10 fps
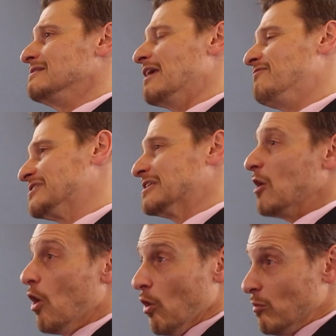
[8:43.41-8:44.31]
They
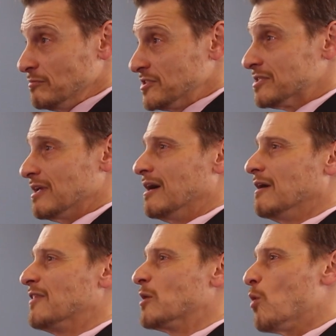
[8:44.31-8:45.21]
visit the homes,
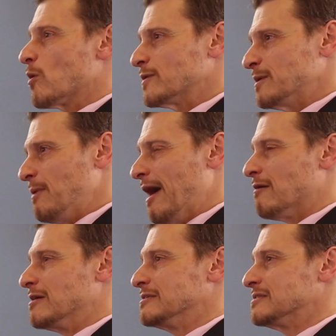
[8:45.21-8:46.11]
they work with the
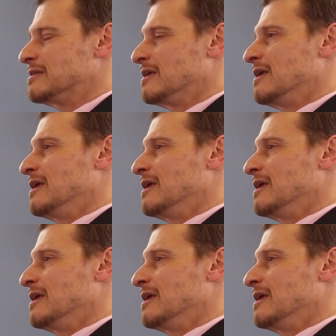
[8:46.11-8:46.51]
parents